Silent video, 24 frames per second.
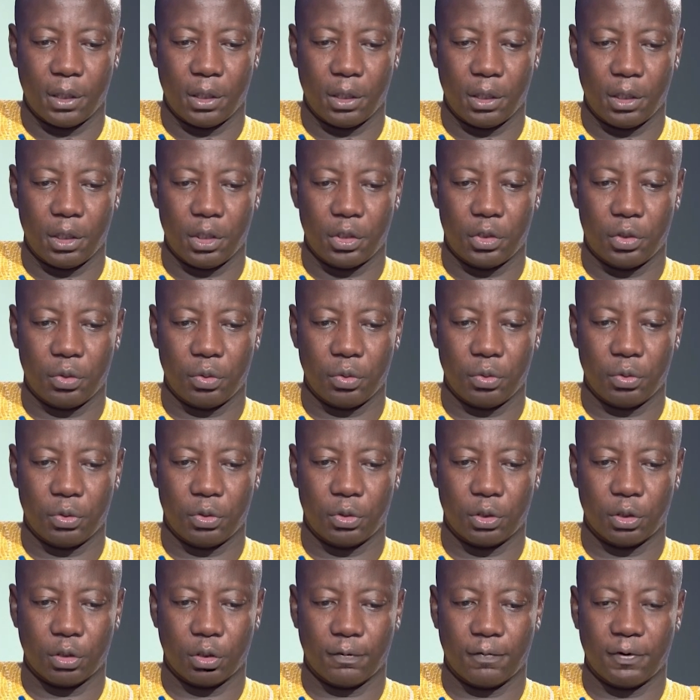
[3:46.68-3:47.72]

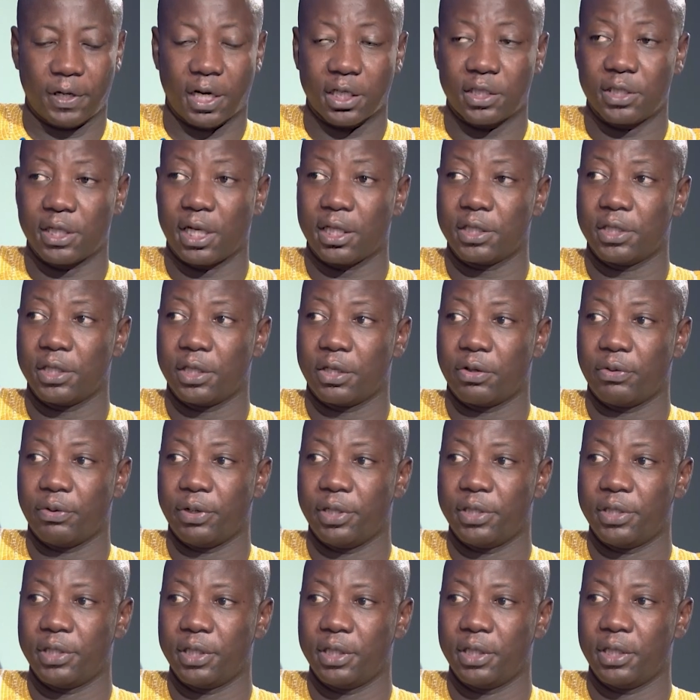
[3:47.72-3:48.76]
issues of national
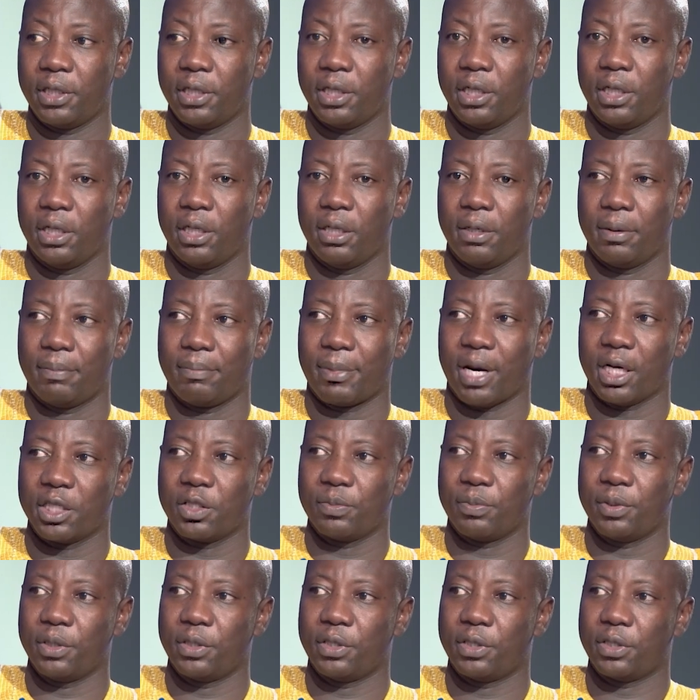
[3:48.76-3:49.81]
security
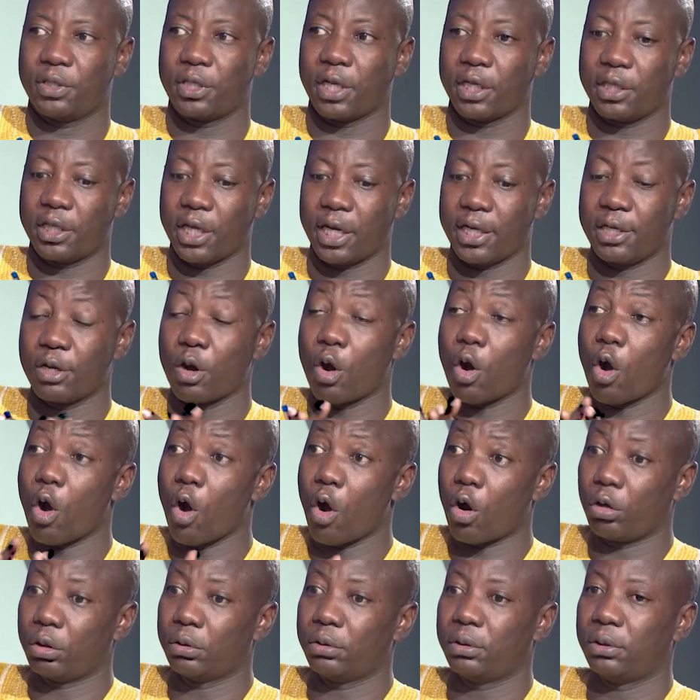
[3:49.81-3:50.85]
must be centered
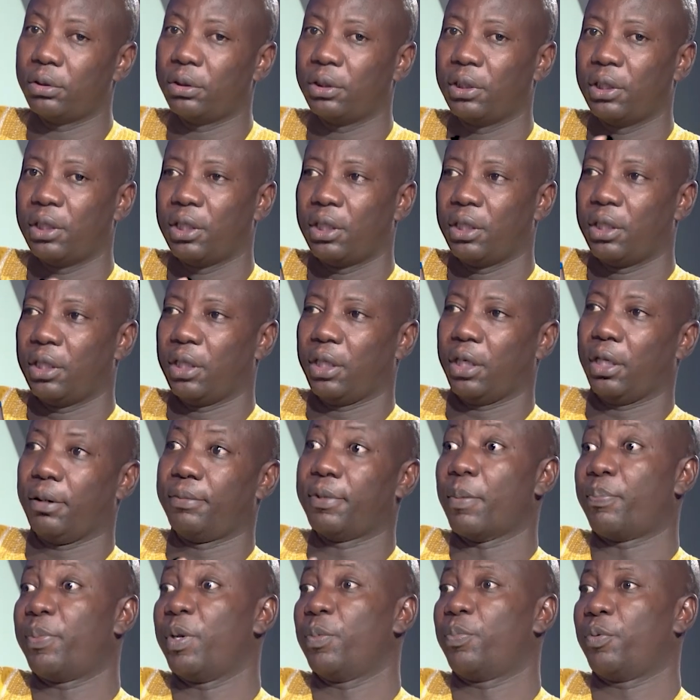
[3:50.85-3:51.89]
on
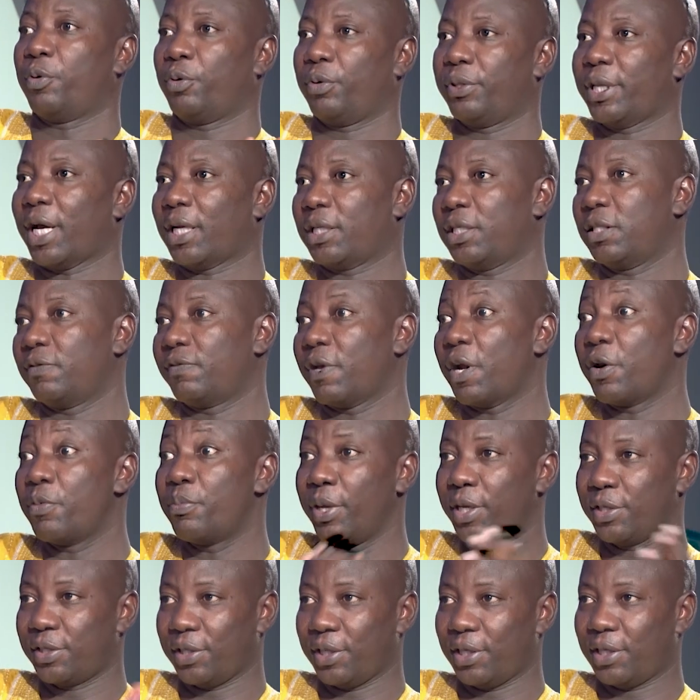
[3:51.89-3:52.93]
the people. That is very
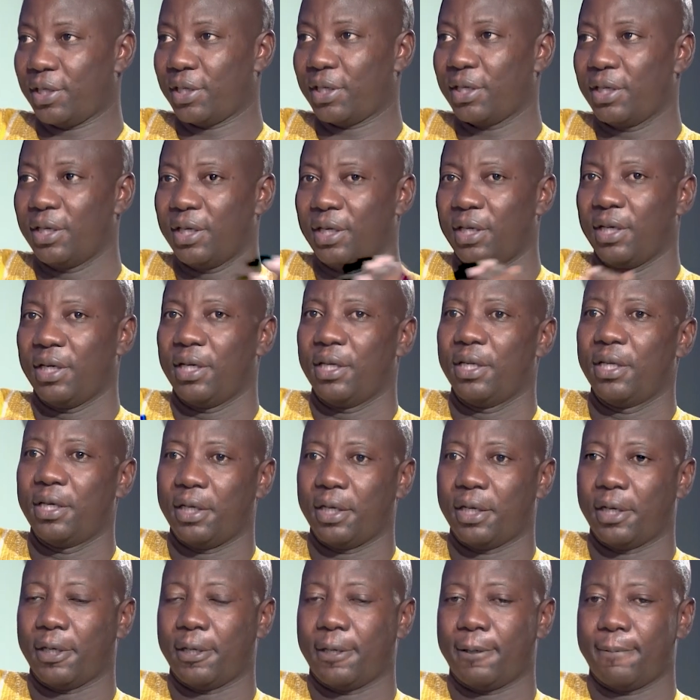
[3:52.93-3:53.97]
basic.
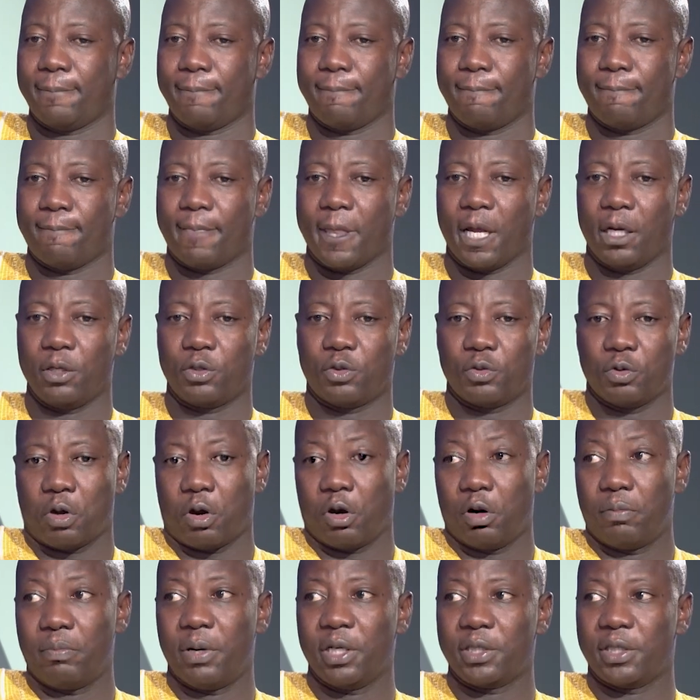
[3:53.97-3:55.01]
And so
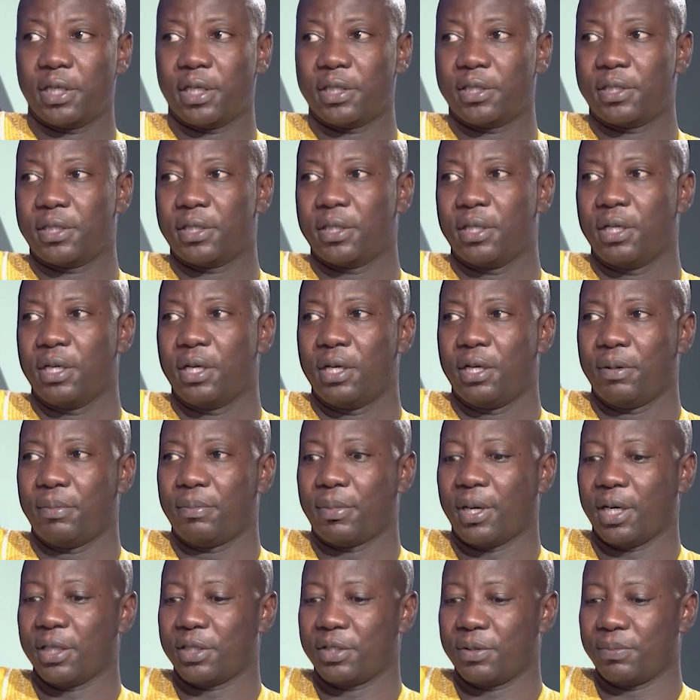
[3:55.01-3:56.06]
all measures
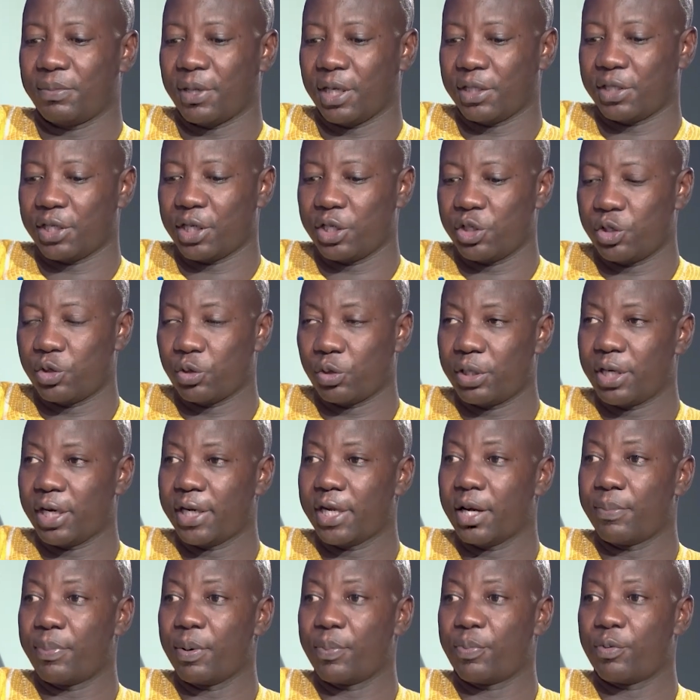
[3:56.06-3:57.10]
must ensure that
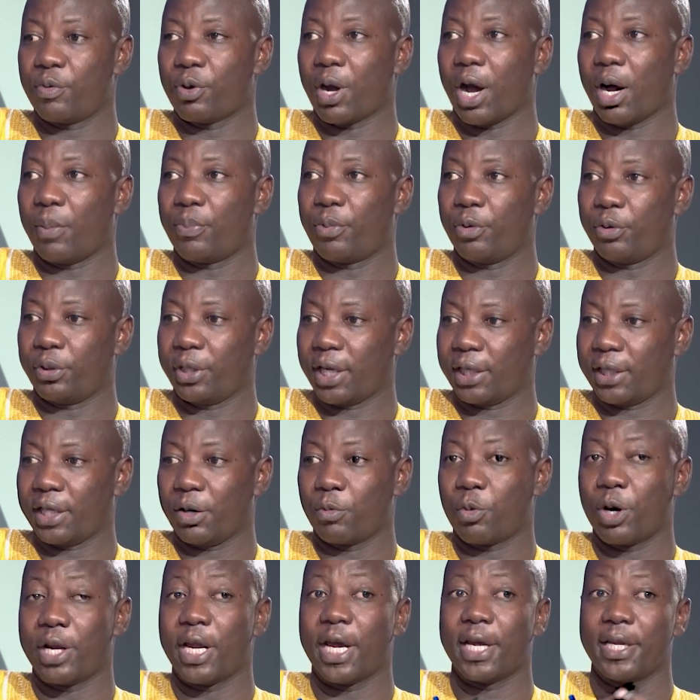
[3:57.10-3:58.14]
the people are protected,
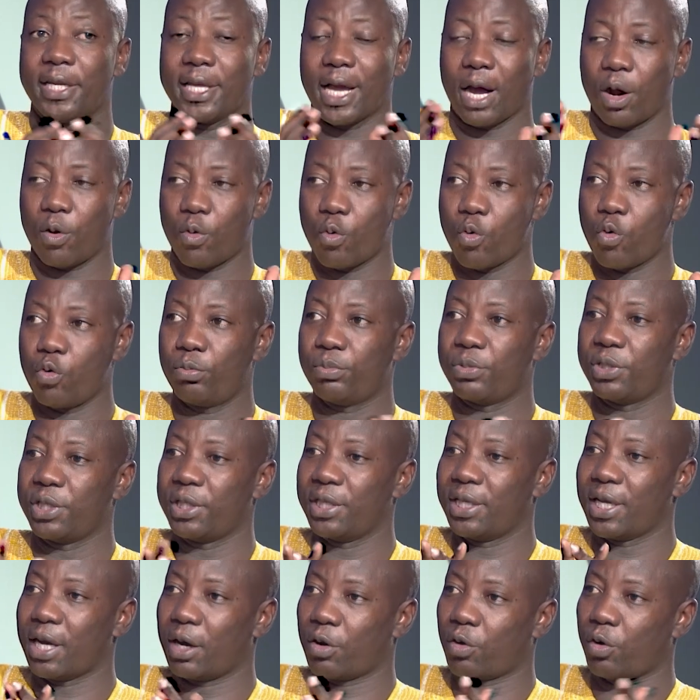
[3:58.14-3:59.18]
whether in their homes, in
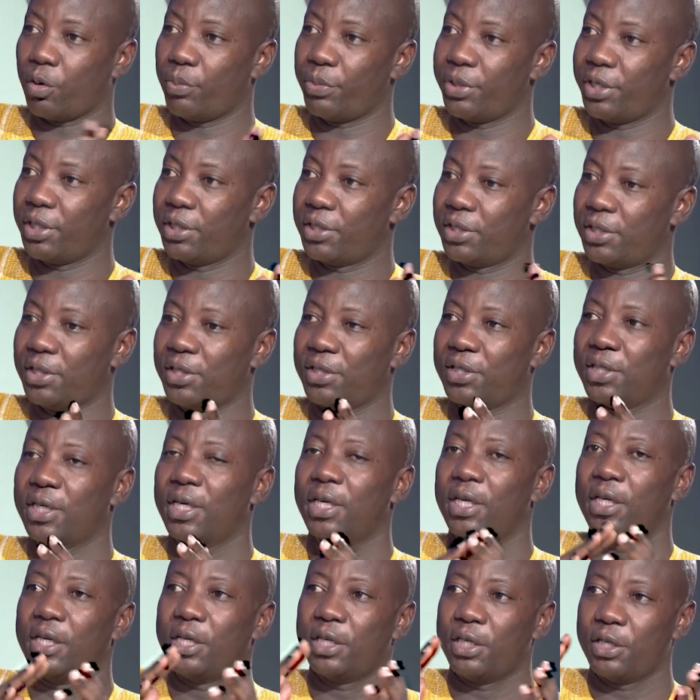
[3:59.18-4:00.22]
their communities,
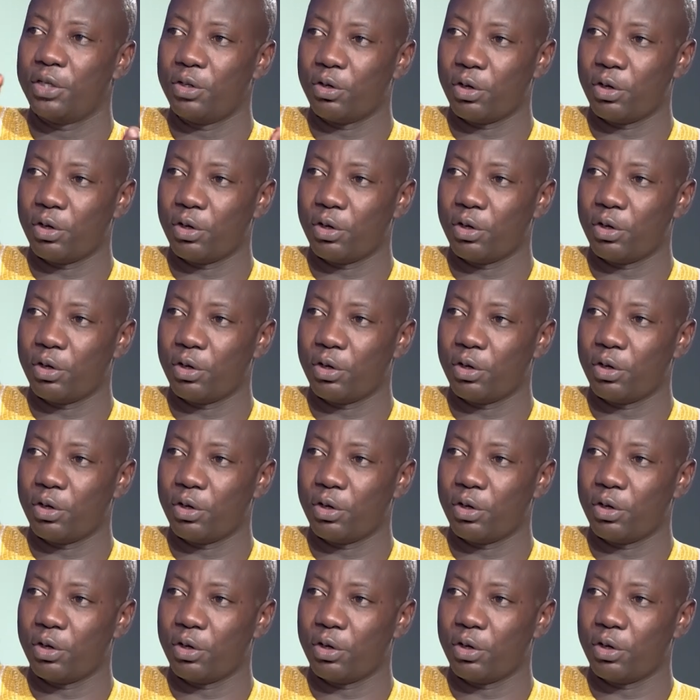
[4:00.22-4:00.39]
their